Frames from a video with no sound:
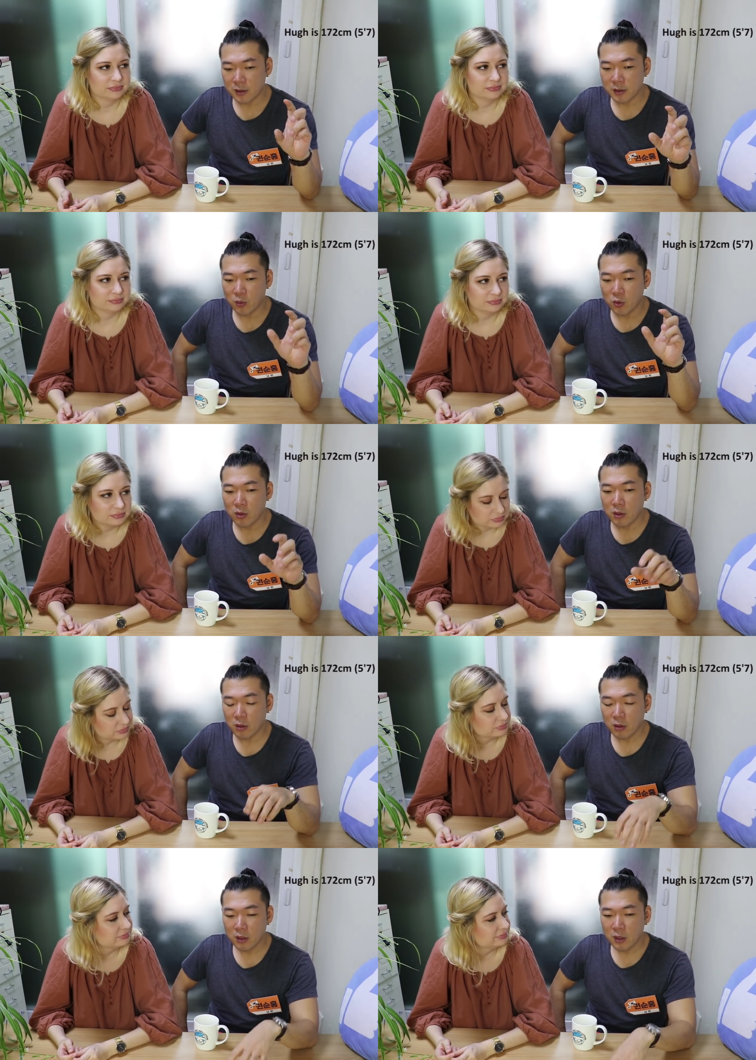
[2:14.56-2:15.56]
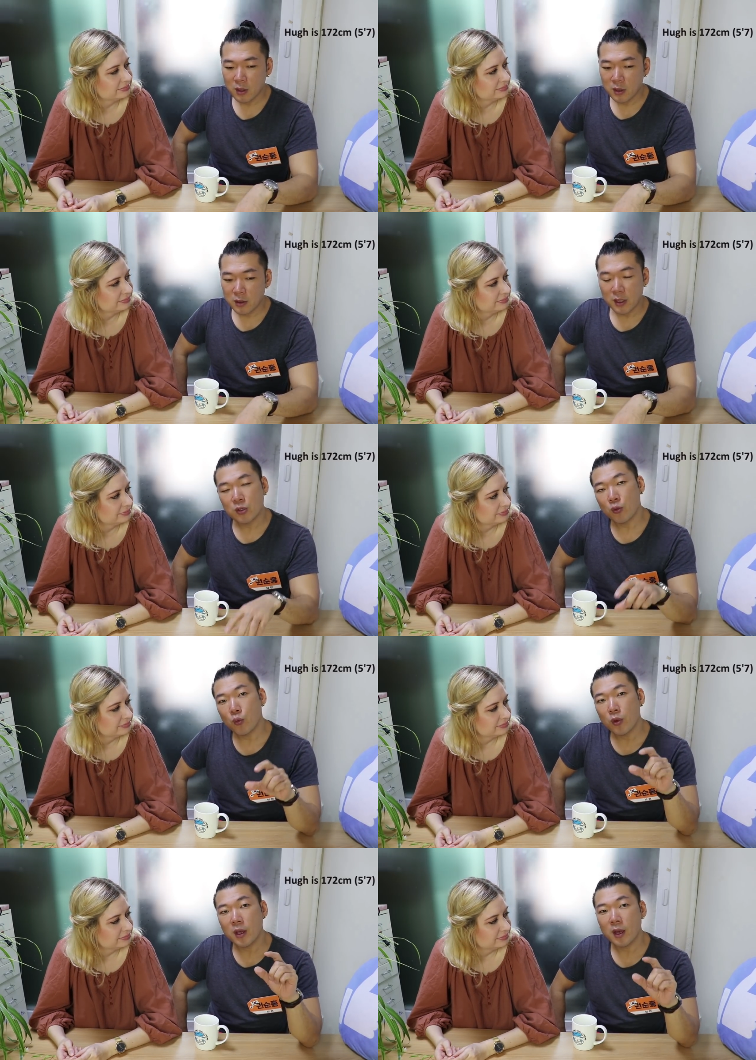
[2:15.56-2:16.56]
Speaker 1: smaller. That's why
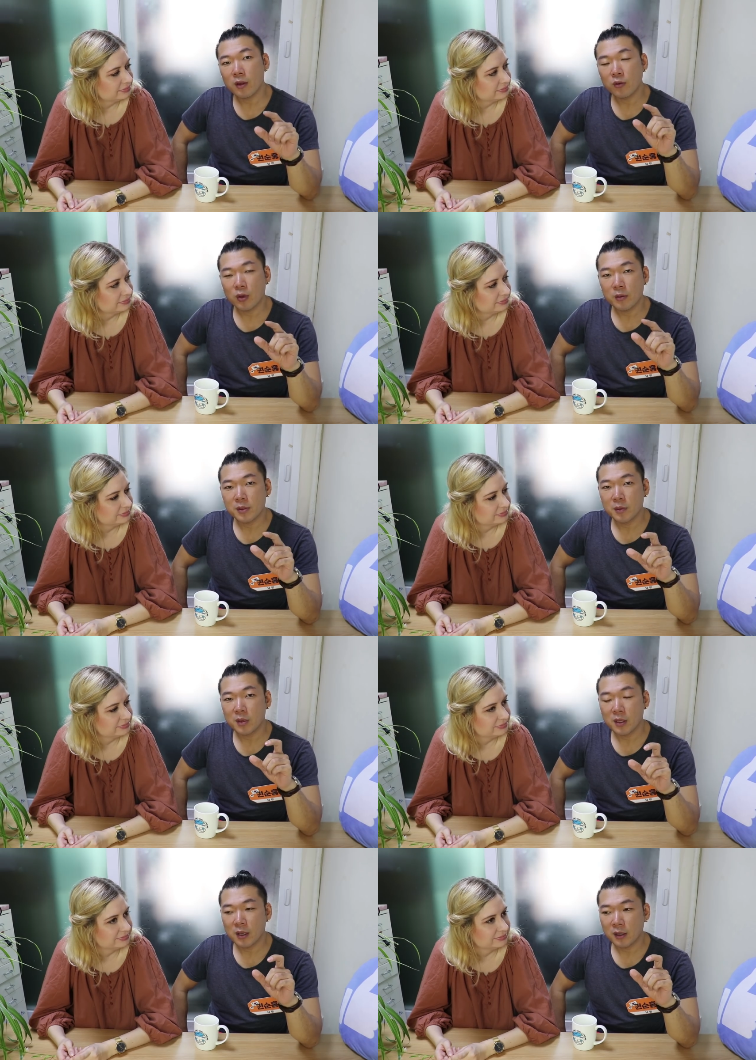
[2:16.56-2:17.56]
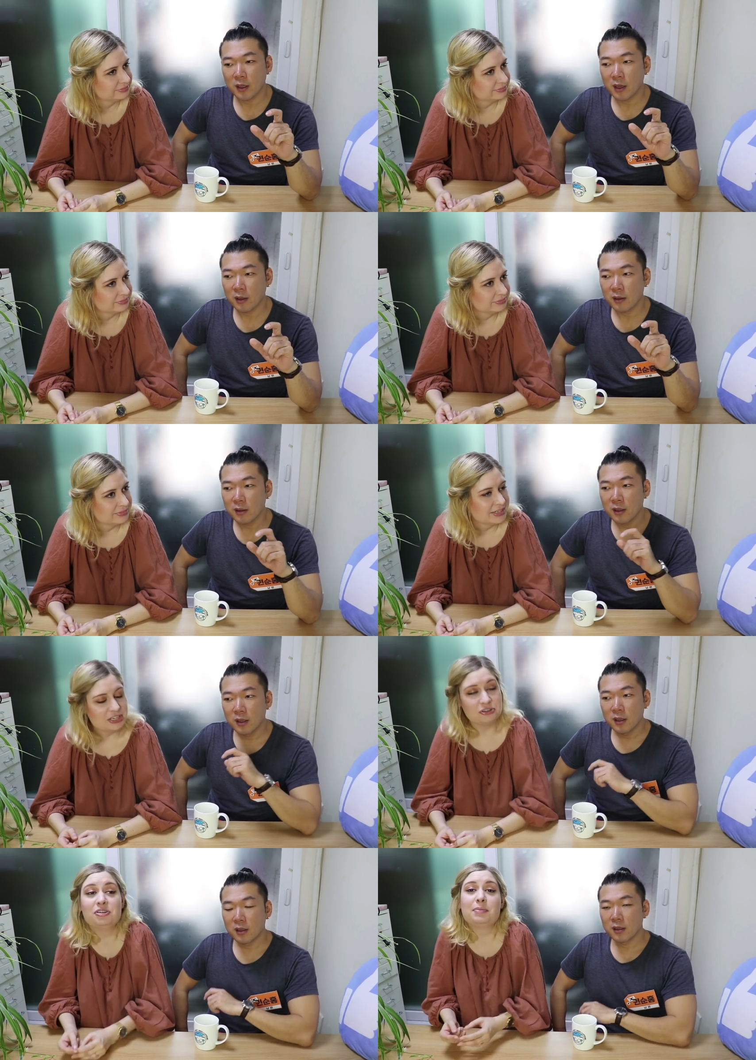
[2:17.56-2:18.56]
we had to have something like that.
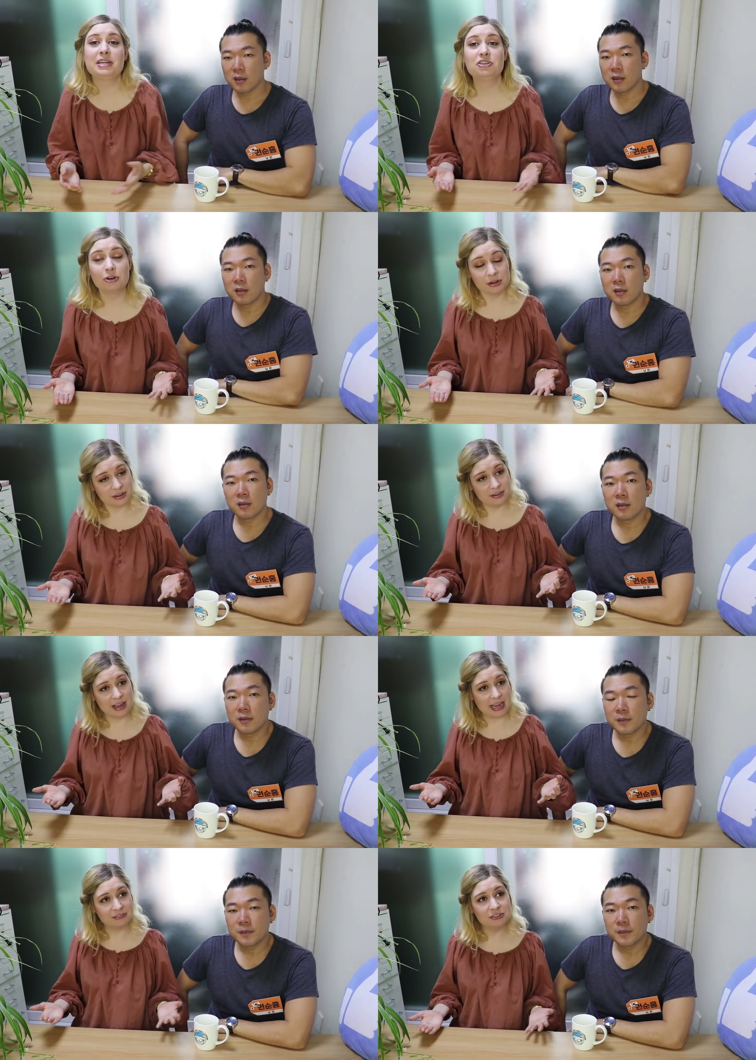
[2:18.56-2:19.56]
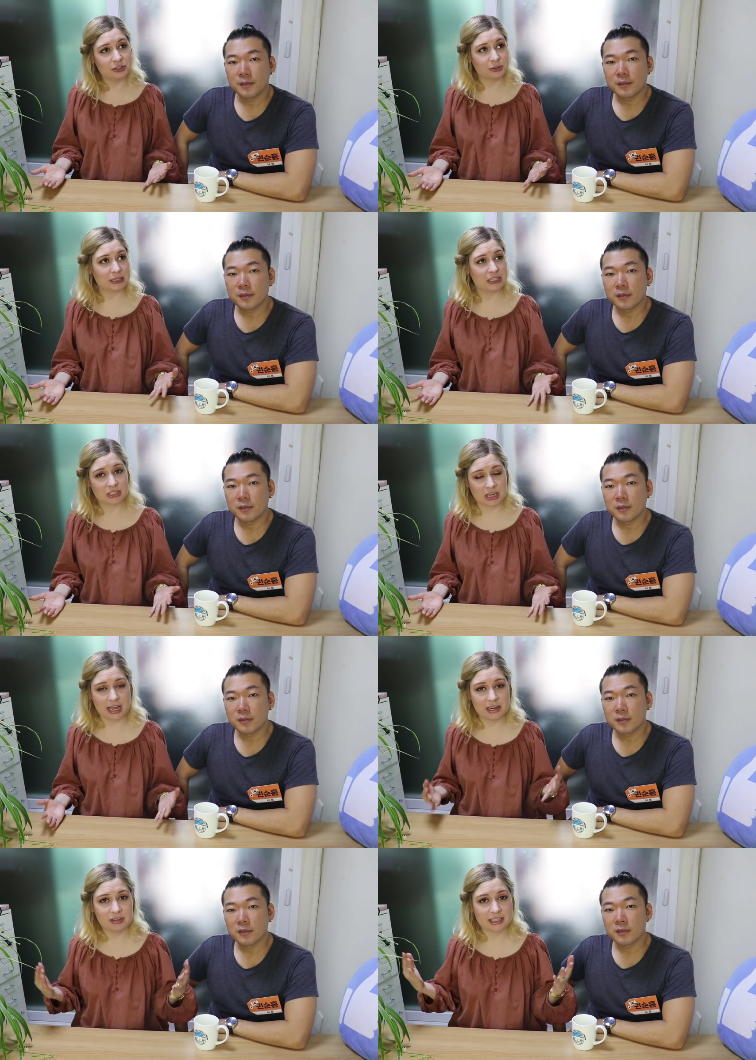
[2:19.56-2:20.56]
You don't have to.
Speaker 2: It's
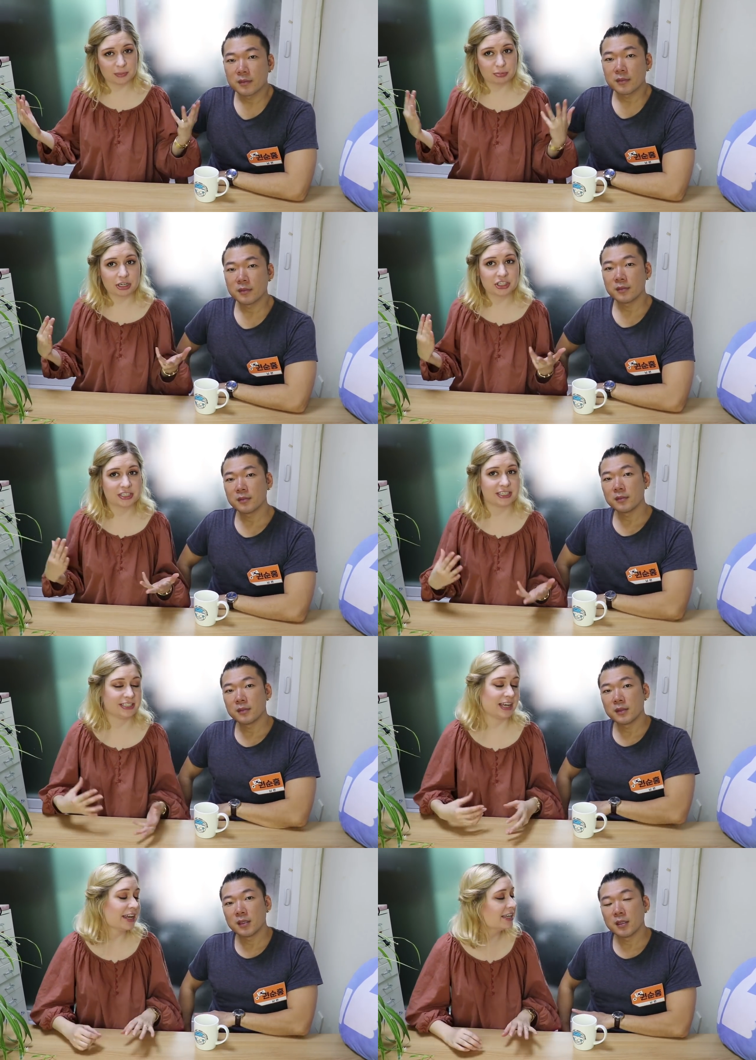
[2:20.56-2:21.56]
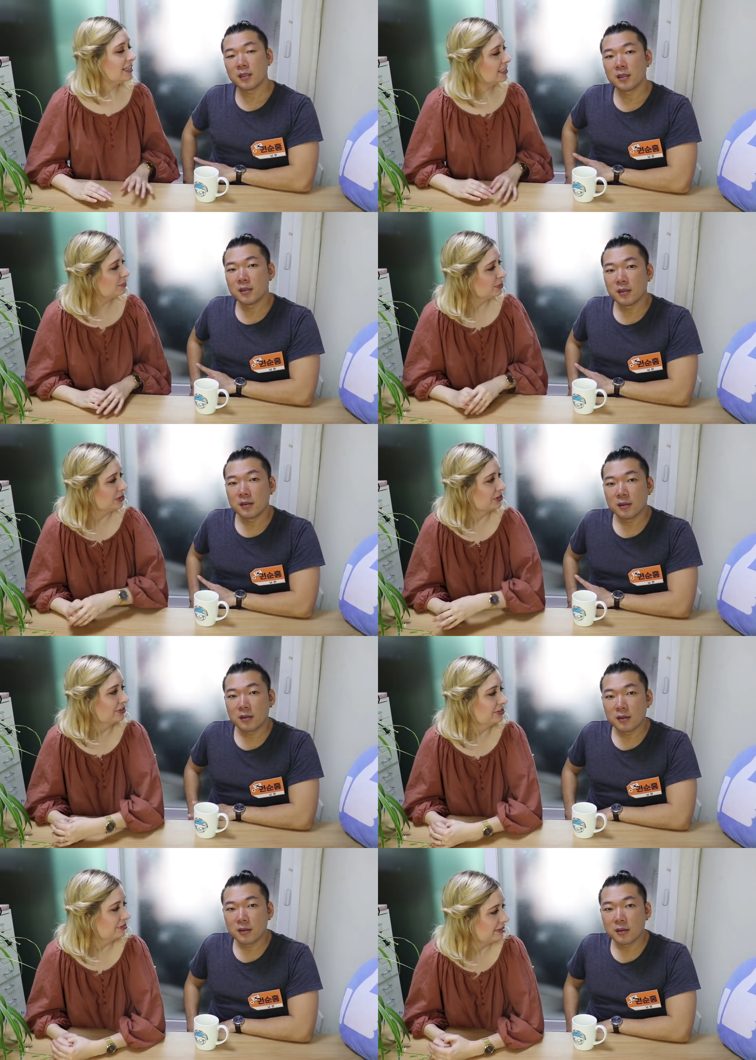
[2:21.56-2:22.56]
kind of like the pressure society is putting
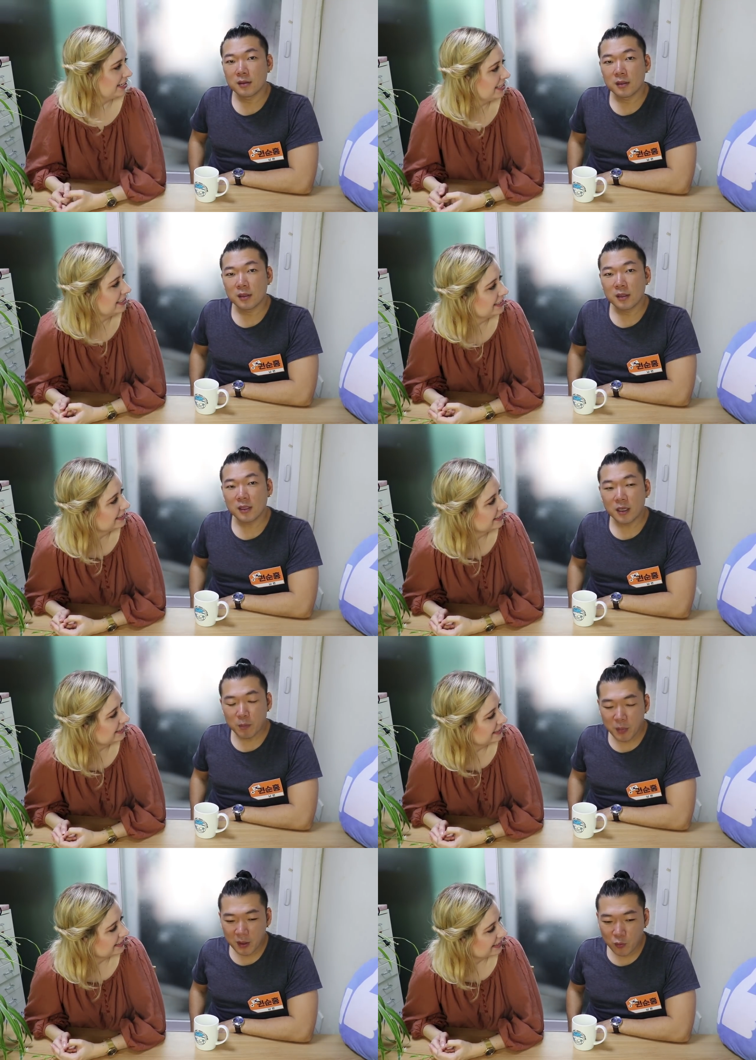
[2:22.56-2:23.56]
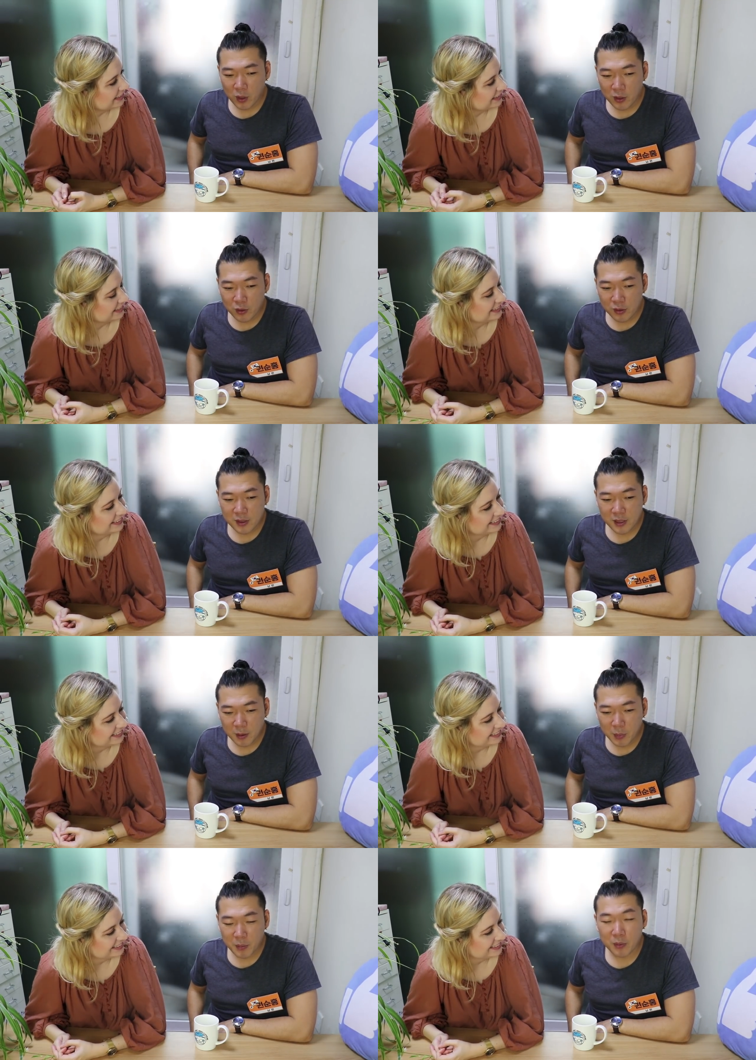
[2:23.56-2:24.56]
on you, right?
Speaker 1: Yeah, but when you see
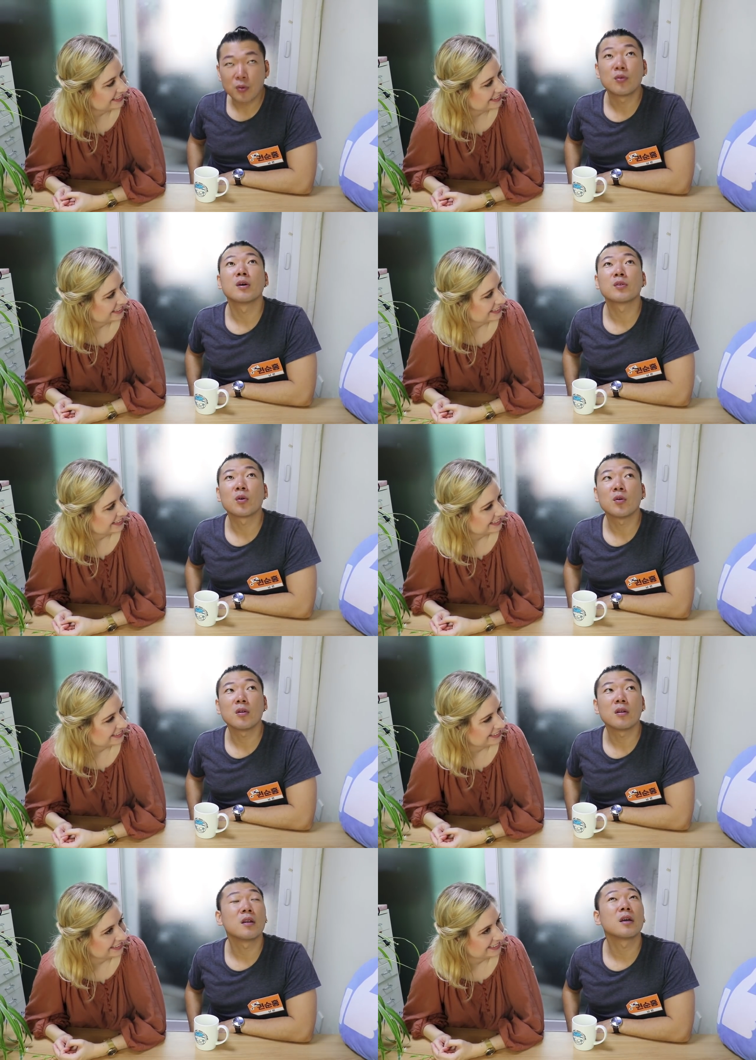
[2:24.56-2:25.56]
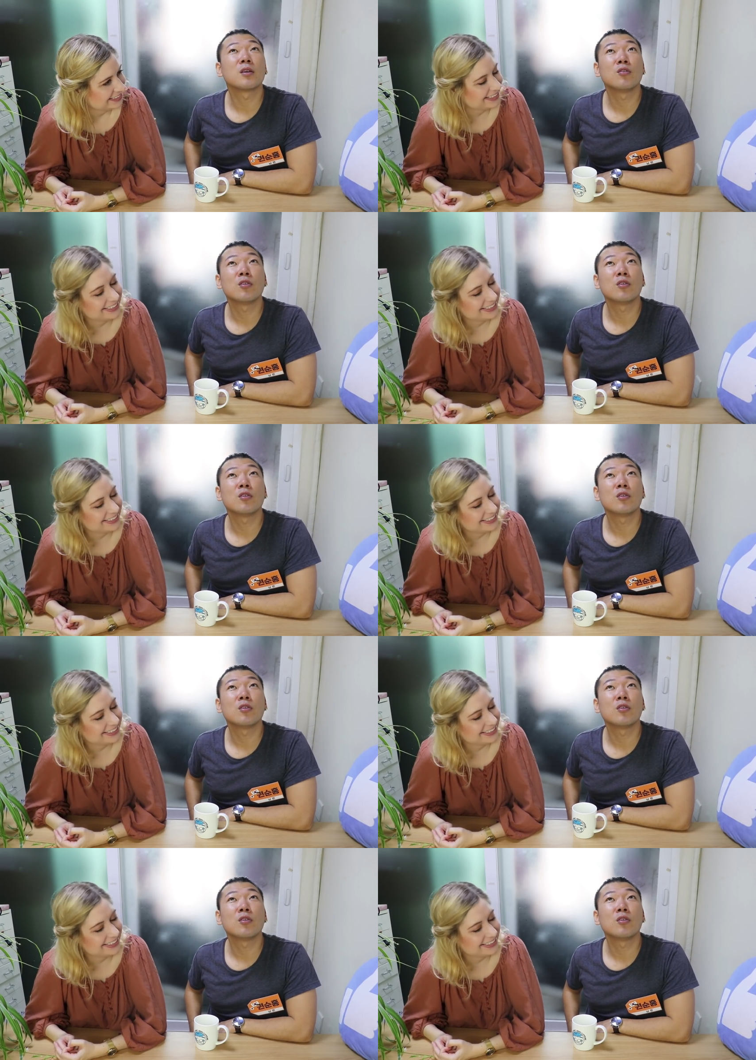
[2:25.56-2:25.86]
people who are taller, like you